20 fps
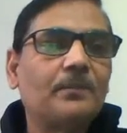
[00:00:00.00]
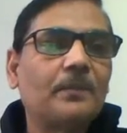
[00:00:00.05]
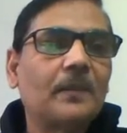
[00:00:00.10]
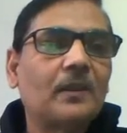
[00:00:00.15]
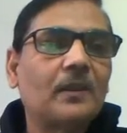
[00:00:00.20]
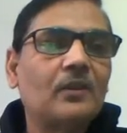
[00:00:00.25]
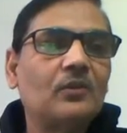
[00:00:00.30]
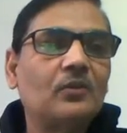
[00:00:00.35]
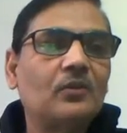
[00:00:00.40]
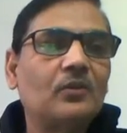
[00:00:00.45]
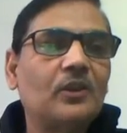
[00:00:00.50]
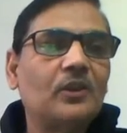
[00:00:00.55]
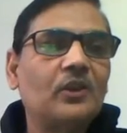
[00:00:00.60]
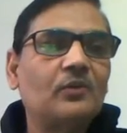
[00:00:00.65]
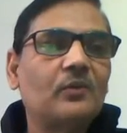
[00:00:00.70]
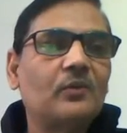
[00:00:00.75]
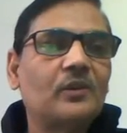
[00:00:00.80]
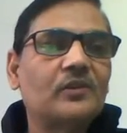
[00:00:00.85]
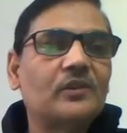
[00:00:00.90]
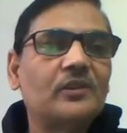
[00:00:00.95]

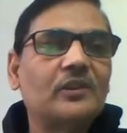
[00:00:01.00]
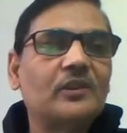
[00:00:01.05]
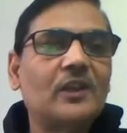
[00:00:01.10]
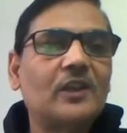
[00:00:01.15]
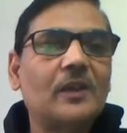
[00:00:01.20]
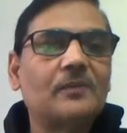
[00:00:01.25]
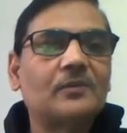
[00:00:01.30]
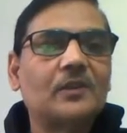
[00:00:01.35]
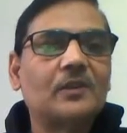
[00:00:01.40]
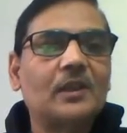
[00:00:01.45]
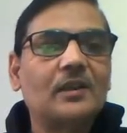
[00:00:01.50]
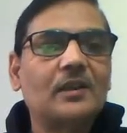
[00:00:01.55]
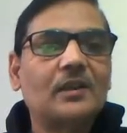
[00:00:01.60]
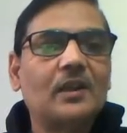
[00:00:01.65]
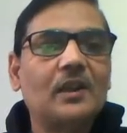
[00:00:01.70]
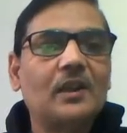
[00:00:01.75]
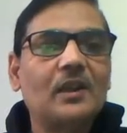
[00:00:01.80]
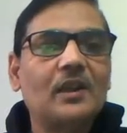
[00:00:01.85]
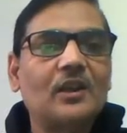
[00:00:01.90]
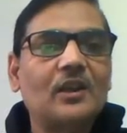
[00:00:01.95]
inversion types like
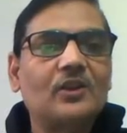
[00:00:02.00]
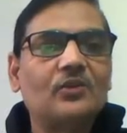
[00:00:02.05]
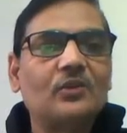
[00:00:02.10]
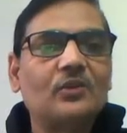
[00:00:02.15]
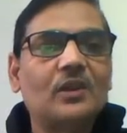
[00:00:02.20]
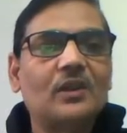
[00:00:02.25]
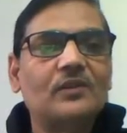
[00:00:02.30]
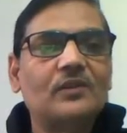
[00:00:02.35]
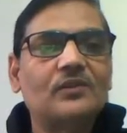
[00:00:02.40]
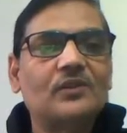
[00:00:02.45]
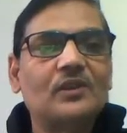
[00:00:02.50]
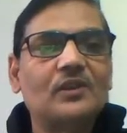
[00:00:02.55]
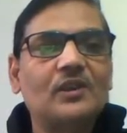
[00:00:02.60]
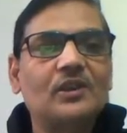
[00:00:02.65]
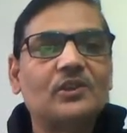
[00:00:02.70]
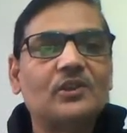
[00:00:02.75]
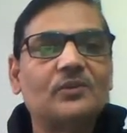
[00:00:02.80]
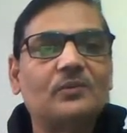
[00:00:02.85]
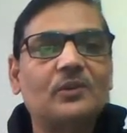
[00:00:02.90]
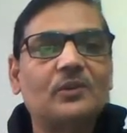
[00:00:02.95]
AR, you can see its
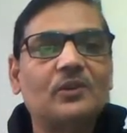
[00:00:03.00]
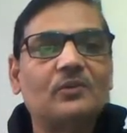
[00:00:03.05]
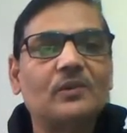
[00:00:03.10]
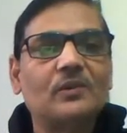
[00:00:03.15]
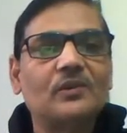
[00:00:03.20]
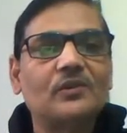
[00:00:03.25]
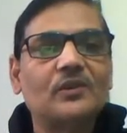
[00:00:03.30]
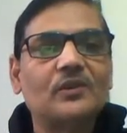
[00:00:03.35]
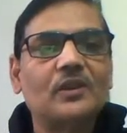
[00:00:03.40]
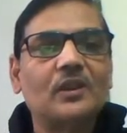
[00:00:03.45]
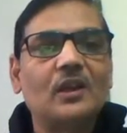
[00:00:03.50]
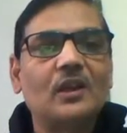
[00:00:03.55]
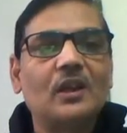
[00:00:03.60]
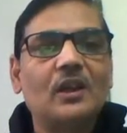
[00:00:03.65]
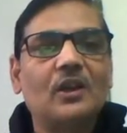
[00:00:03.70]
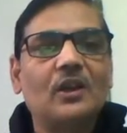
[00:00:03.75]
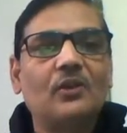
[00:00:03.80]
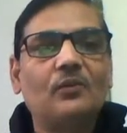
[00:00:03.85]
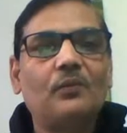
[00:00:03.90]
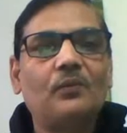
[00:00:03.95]
frequency
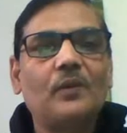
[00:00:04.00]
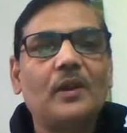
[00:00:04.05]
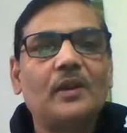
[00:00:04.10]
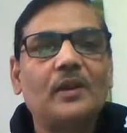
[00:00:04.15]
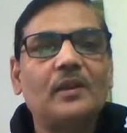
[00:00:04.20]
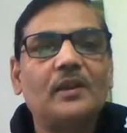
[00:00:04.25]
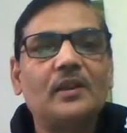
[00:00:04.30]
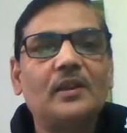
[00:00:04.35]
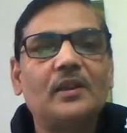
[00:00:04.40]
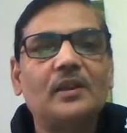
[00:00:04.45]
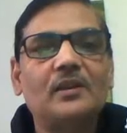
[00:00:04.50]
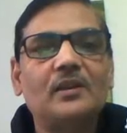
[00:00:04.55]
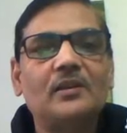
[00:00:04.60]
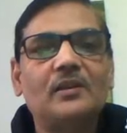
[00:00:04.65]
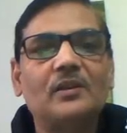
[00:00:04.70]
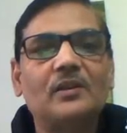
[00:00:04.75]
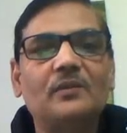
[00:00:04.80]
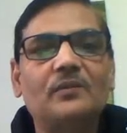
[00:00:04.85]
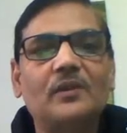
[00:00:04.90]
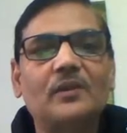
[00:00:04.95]
varying in
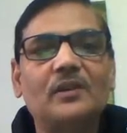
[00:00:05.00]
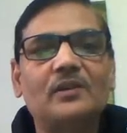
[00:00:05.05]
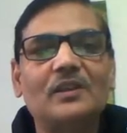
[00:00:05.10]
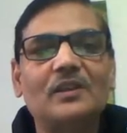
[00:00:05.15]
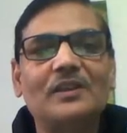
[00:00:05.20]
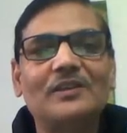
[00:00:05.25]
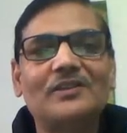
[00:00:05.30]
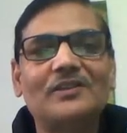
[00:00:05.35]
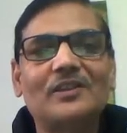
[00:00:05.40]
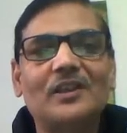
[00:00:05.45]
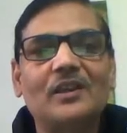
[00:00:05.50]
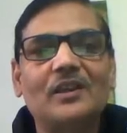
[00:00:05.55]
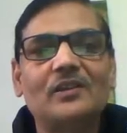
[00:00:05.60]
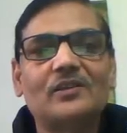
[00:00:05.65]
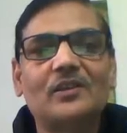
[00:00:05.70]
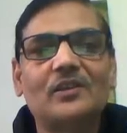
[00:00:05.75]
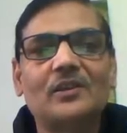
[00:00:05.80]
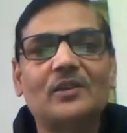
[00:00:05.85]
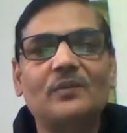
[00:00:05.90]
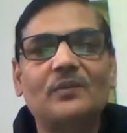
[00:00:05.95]
different states
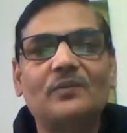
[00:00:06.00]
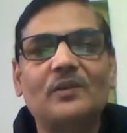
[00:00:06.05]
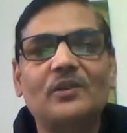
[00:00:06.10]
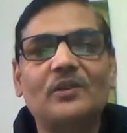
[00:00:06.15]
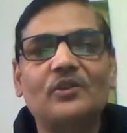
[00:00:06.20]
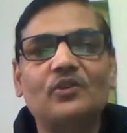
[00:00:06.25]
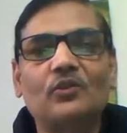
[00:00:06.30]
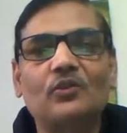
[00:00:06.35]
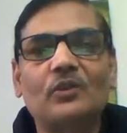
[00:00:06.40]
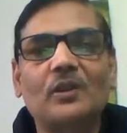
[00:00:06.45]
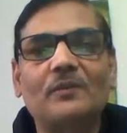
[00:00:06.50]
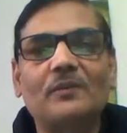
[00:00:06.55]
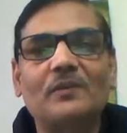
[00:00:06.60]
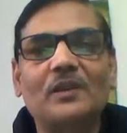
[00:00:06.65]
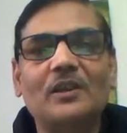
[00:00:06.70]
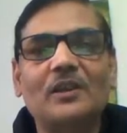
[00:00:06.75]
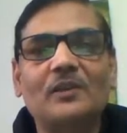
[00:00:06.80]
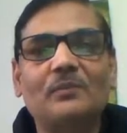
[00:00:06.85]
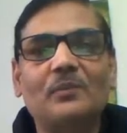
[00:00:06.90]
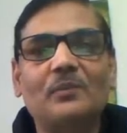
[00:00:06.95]
or different
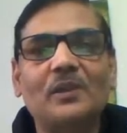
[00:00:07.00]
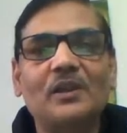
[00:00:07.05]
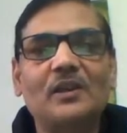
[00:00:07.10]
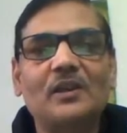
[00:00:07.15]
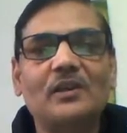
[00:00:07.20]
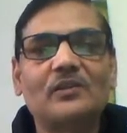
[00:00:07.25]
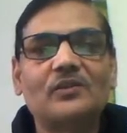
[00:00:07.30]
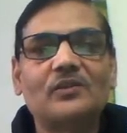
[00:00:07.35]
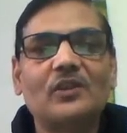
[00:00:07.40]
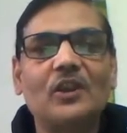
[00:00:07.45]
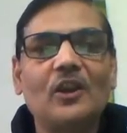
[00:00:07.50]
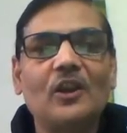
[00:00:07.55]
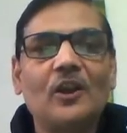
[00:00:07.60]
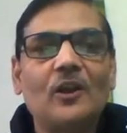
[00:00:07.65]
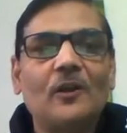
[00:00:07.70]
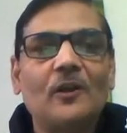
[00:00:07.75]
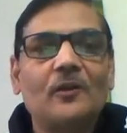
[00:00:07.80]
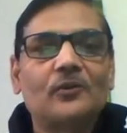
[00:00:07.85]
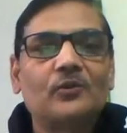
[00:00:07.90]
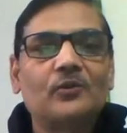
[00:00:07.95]
geographical periods.
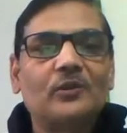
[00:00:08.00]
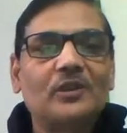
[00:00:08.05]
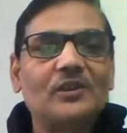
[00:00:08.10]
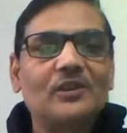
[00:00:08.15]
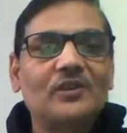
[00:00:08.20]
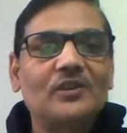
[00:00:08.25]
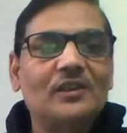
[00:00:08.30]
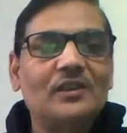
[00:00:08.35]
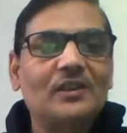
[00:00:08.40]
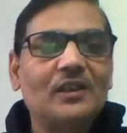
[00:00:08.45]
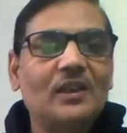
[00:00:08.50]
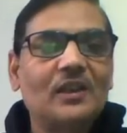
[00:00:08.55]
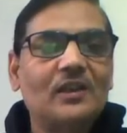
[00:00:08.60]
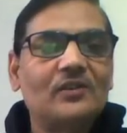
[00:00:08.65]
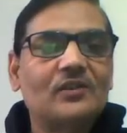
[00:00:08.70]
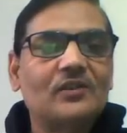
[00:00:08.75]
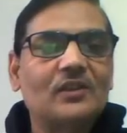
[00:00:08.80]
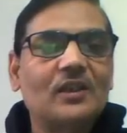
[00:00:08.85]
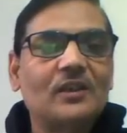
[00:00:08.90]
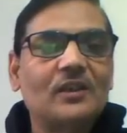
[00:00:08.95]
So this indicates
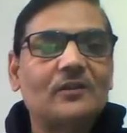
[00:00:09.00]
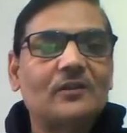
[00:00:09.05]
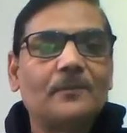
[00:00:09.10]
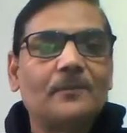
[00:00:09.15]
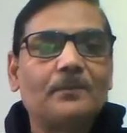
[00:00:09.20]
that